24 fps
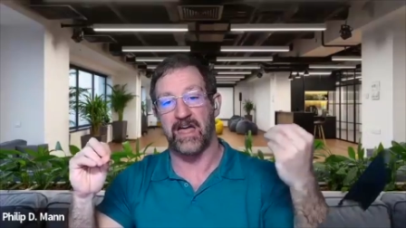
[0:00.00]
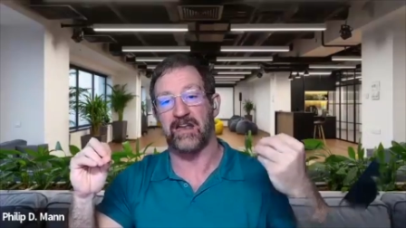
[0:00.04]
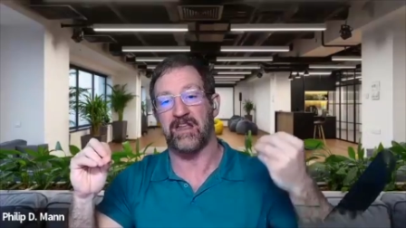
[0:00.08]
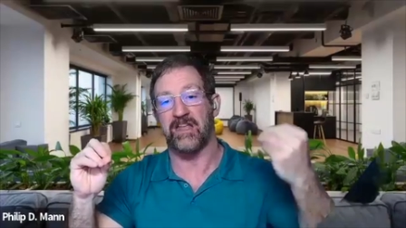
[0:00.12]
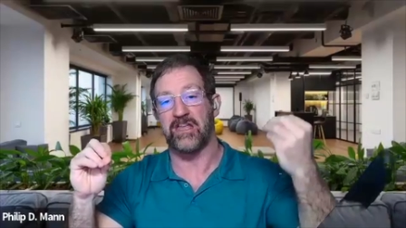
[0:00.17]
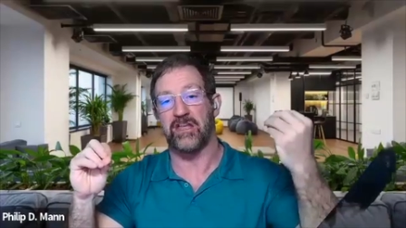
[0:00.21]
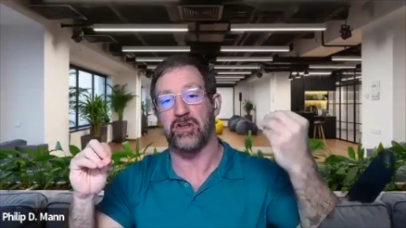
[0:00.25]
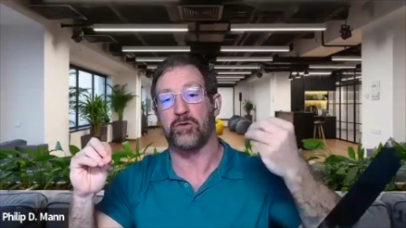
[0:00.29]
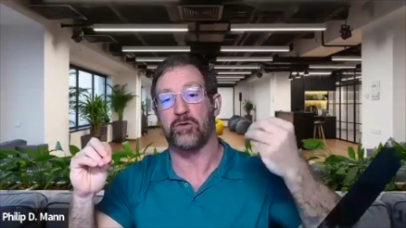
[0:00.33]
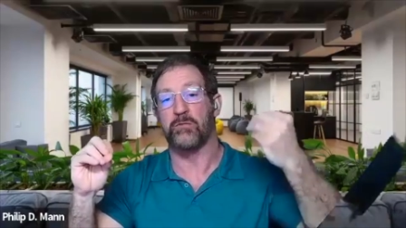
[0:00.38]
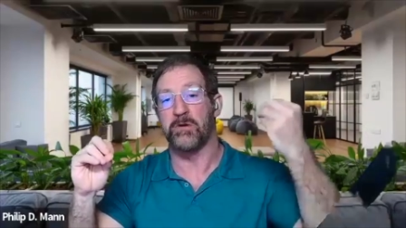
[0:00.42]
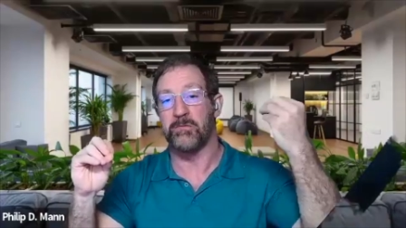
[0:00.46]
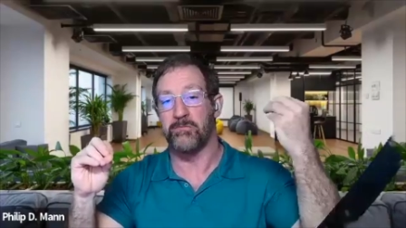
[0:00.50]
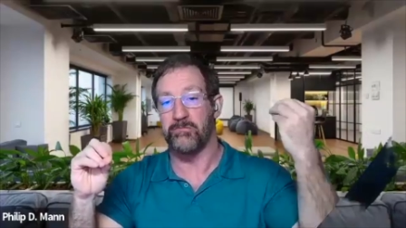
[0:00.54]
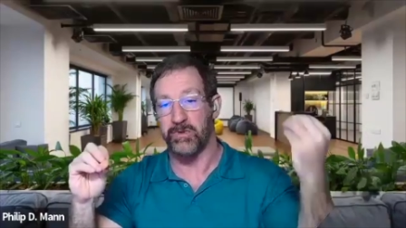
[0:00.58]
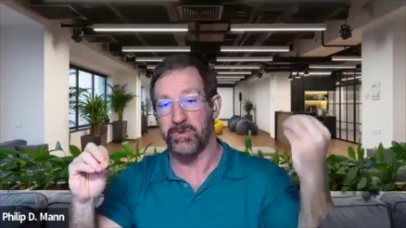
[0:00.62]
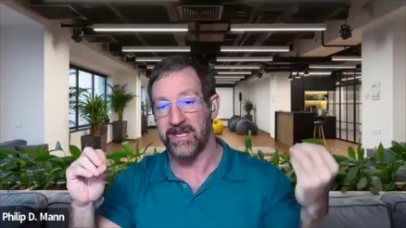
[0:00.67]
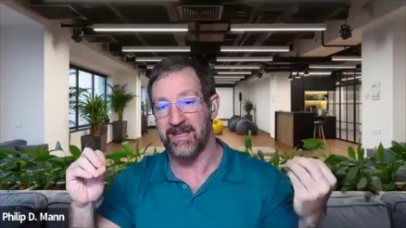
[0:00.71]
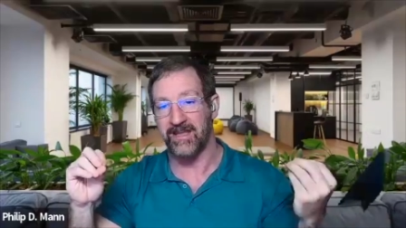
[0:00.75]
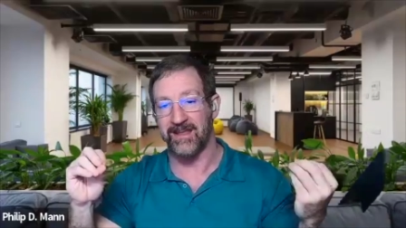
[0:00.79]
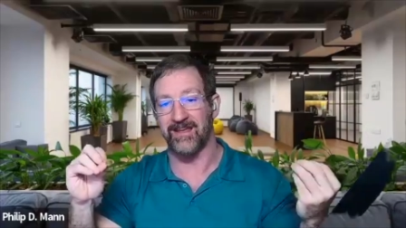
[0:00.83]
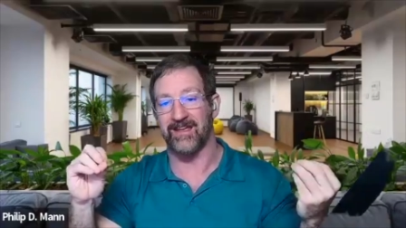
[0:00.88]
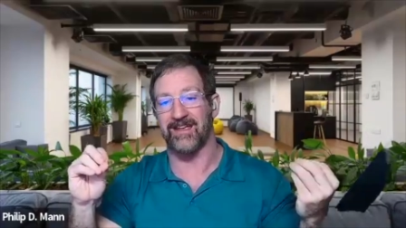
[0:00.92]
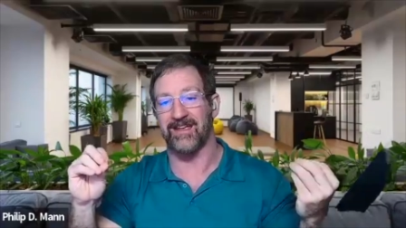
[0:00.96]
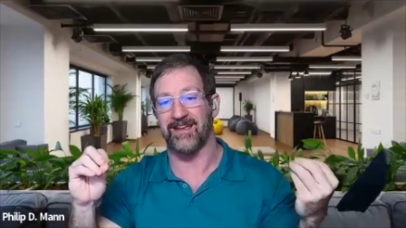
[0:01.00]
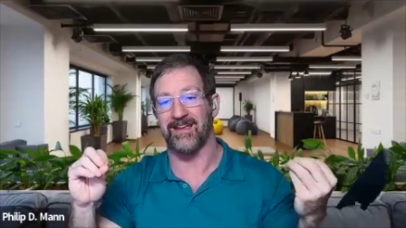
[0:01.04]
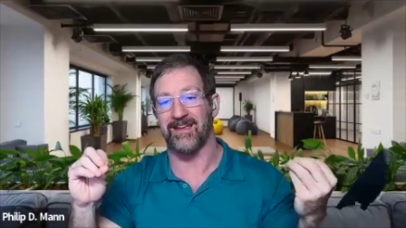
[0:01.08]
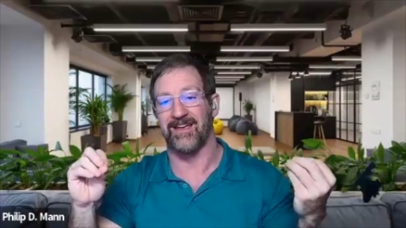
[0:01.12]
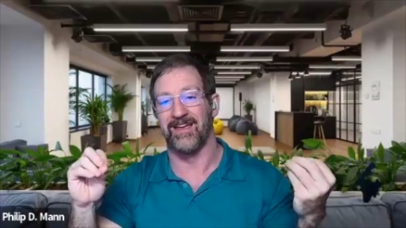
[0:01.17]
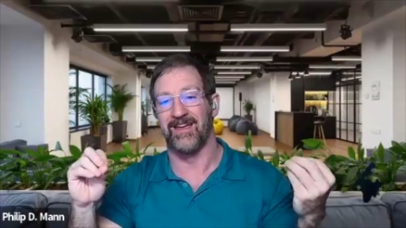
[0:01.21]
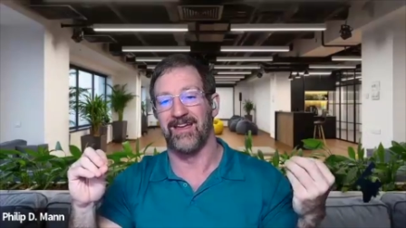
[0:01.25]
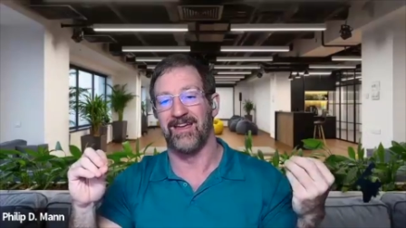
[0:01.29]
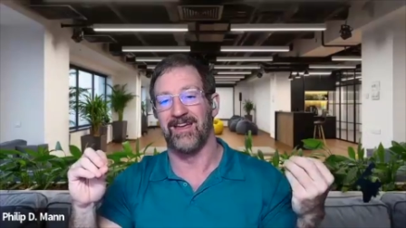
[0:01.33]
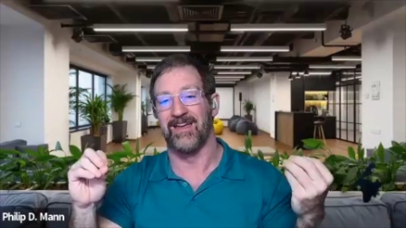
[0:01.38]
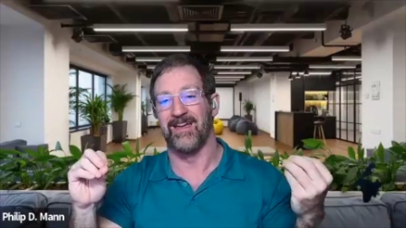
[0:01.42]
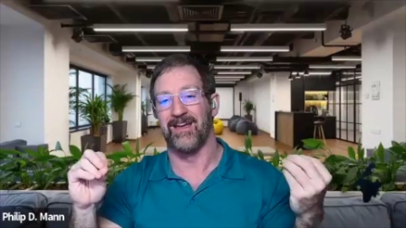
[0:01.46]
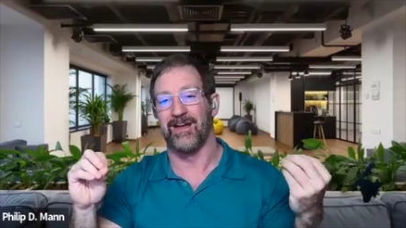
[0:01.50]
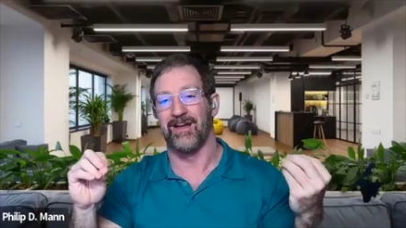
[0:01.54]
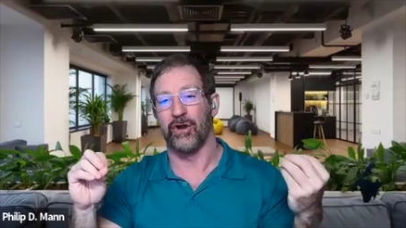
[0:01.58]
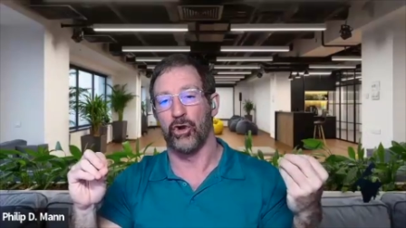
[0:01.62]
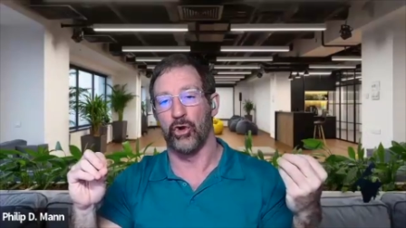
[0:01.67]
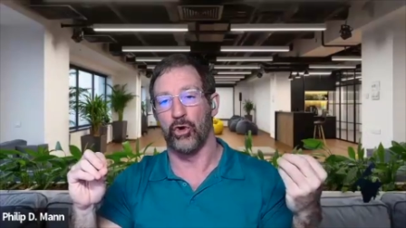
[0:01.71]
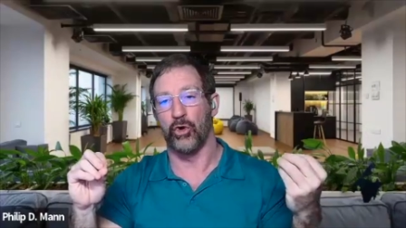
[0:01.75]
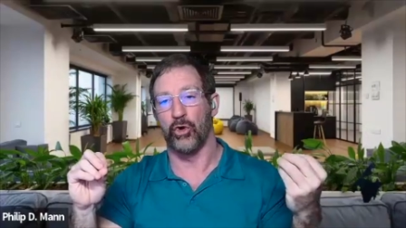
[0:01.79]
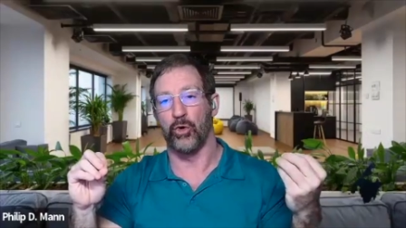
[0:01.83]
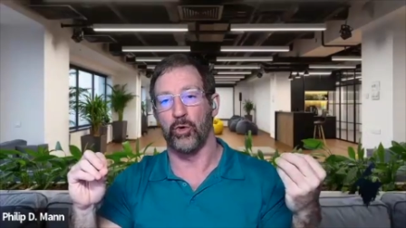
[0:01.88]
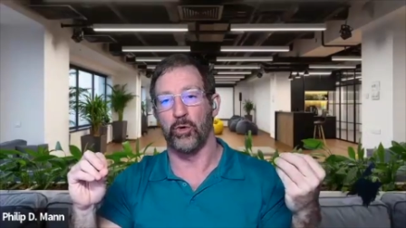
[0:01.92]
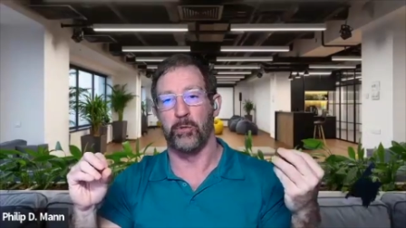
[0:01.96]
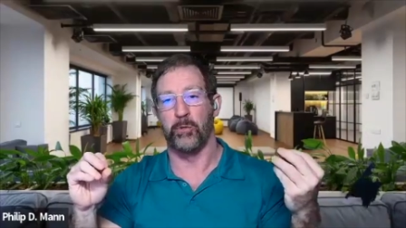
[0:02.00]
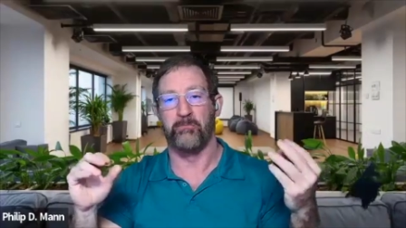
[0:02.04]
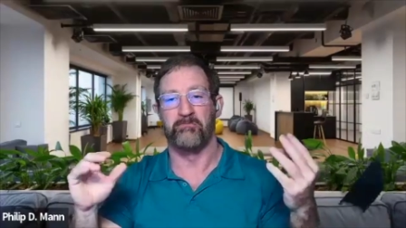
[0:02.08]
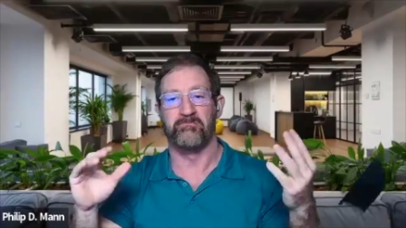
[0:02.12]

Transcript: human being who